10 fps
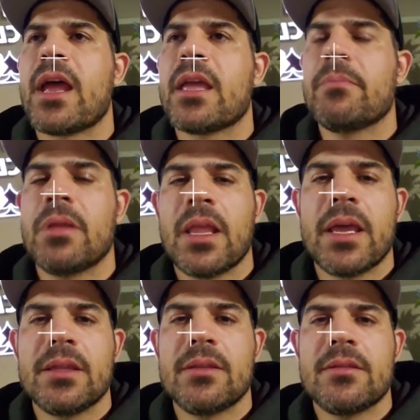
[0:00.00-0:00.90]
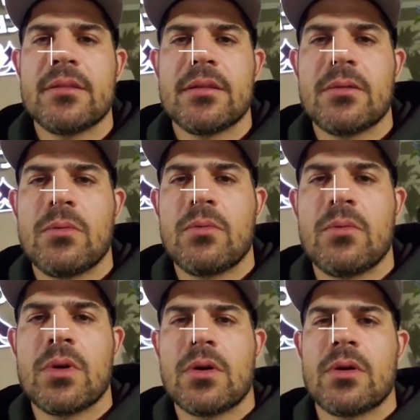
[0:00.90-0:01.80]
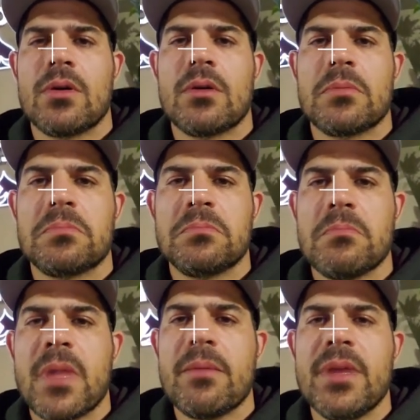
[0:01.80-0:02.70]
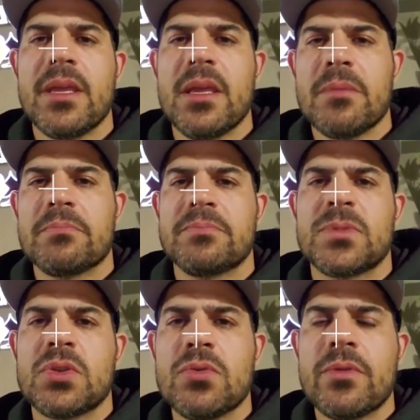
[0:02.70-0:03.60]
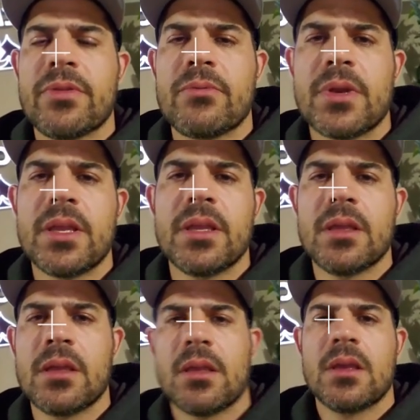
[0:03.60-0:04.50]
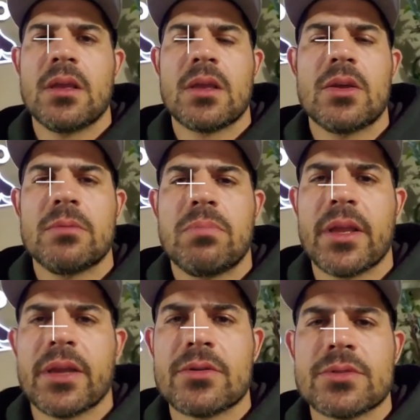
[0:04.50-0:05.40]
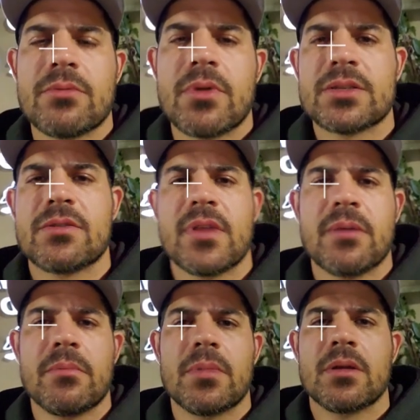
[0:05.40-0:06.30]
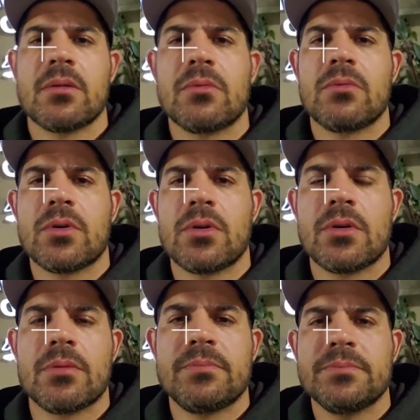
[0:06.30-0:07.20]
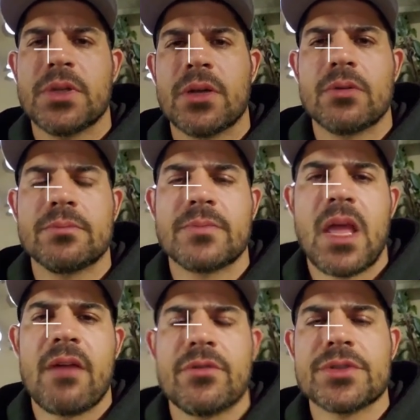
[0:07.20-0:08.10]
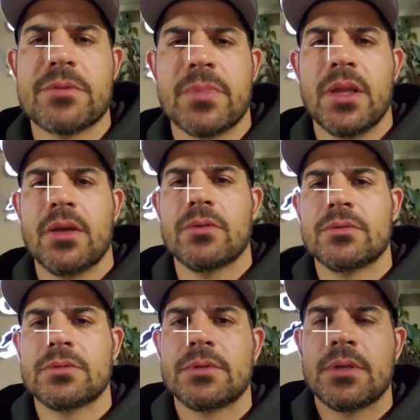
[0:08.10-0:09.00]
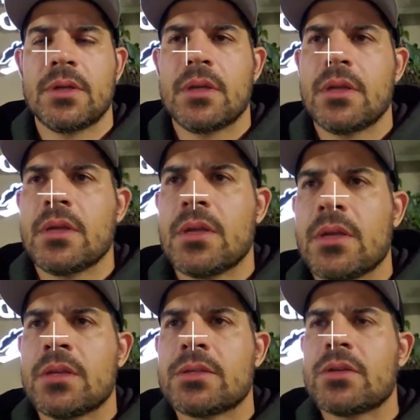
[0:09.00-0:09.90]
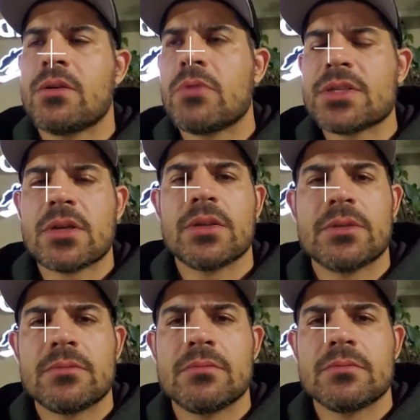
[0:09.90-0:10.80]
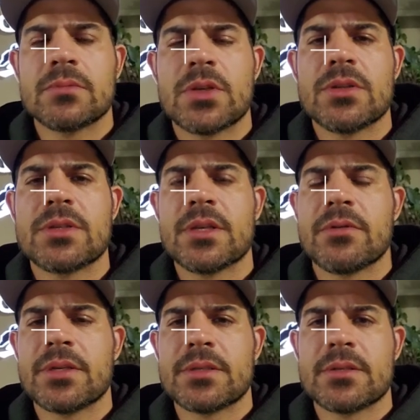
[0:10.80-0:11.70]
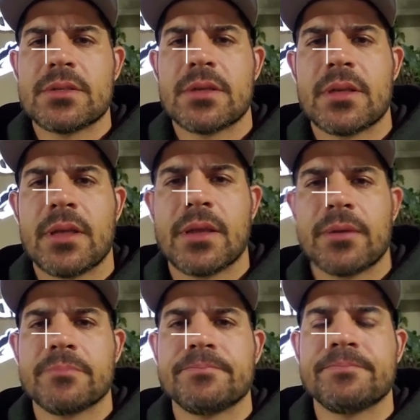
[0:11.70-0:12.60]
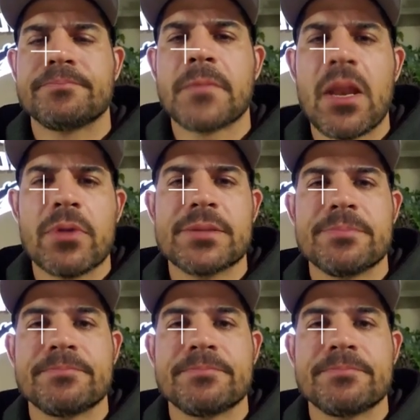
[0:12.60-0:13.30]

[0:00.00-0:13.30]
I played were maybe 2-3 good players. The rest of them were, you know, average and below. So it was a good series. And anyways,